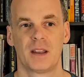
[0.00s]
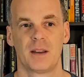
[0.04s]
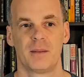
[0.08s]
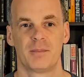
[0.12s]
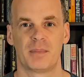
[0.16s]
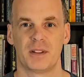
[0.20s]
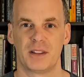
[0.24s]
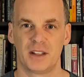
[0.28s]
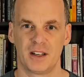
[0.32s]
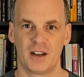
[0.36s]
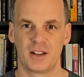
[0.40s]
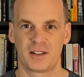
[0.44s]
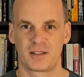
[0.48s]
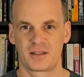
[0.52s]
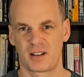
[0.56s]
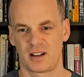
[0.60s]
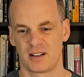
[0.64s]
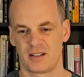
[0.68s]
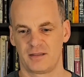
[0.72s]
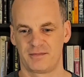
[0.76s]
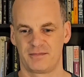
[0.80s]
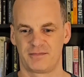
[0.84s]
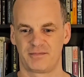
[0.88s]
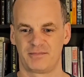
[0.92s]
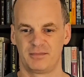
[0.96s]
but the Earth kind
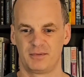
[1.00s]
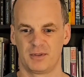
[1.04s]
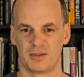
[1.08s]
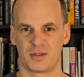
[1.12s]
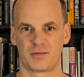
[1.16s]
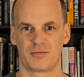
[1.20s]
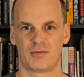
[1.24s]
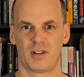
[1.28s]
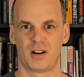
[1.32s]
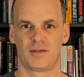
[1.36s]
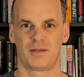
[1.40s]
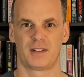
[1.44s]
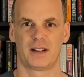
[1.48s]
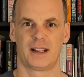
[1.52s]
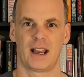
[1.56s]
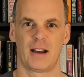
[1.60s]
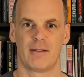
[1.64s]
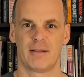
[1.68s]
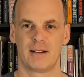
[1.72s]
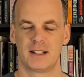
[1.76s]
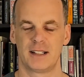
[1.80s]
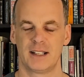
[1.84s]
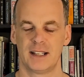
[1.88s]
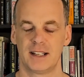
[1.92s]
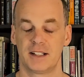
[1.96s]
of looks roughly how
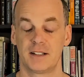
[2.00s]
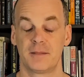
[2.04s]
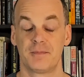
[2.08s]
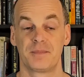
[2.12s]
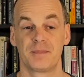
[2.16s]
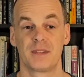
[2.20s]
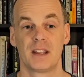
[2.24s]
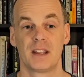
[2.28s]
it did.